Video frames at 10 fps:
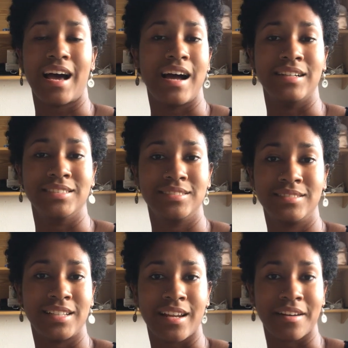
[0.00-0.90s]
I
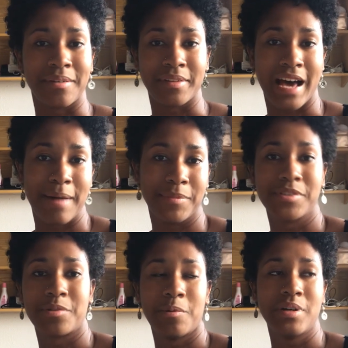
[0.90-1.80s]
didn't know where the Apple
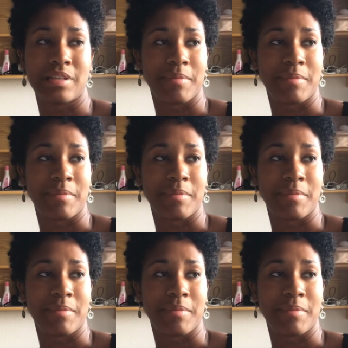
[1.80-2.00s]
store was.